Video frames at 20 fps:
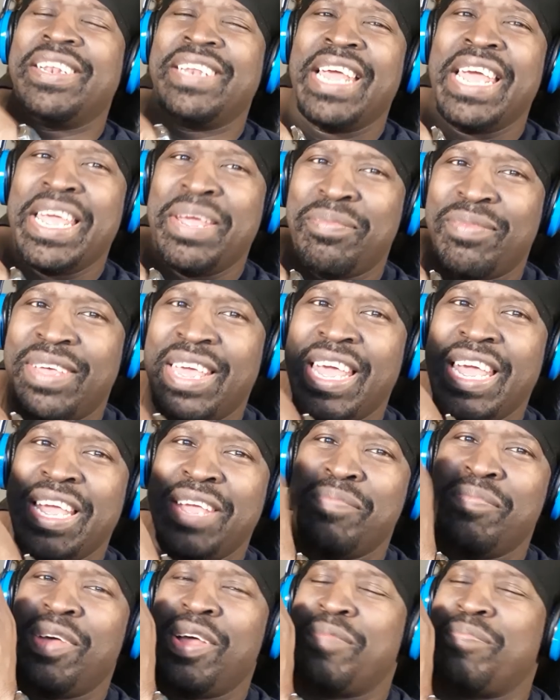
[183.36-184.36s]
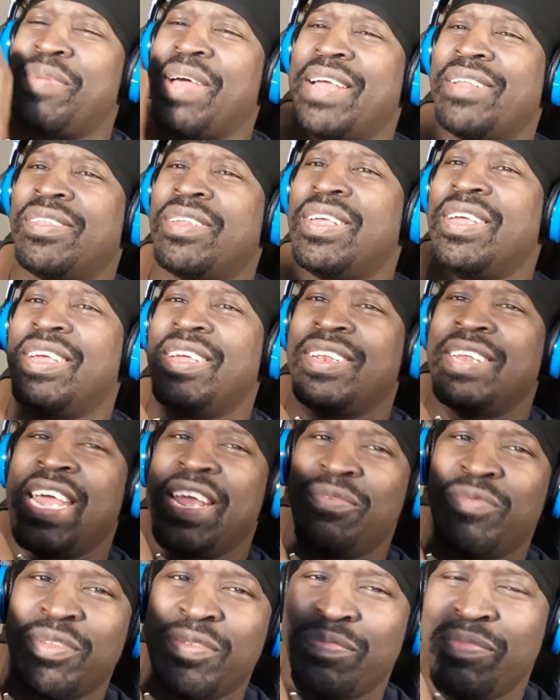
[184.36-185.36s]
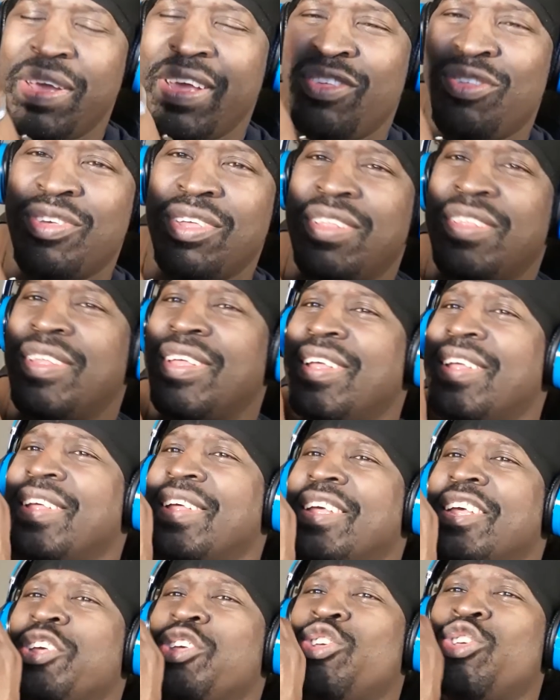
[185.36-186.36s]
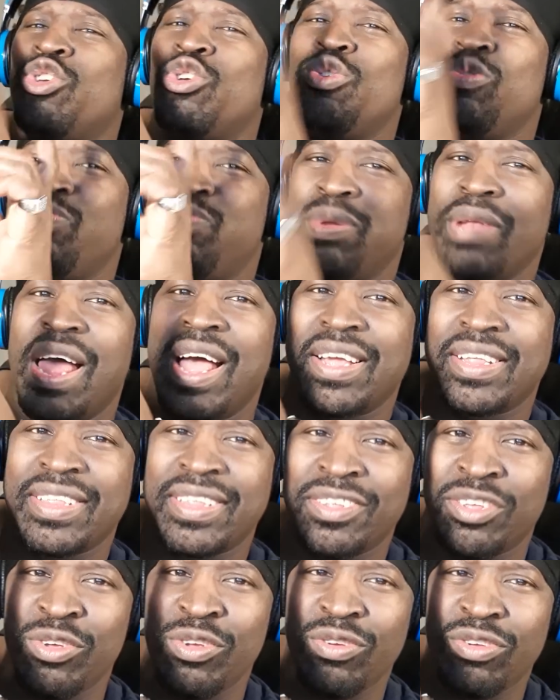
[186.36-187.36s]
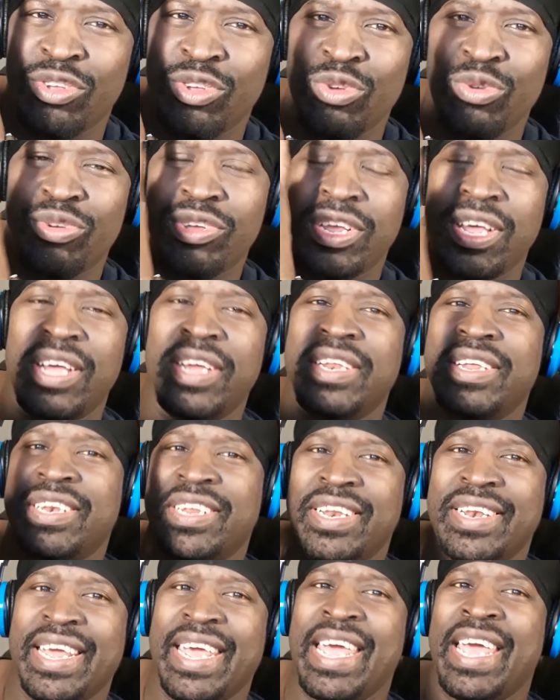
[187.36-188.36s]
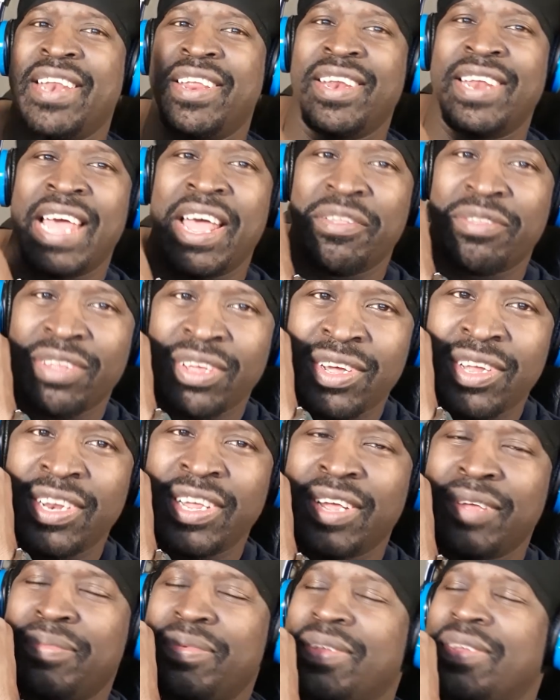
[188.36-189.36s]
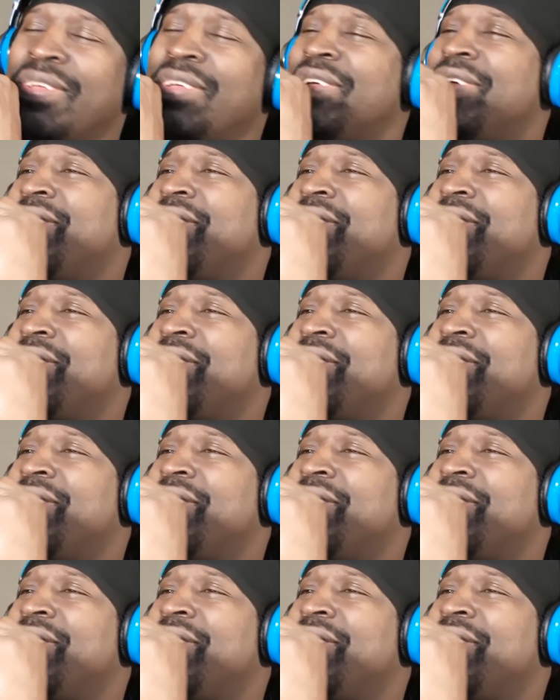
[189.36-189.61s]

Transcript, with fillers: name came up by DNA was mentioned, you blocked you you cut it and edit out the clip.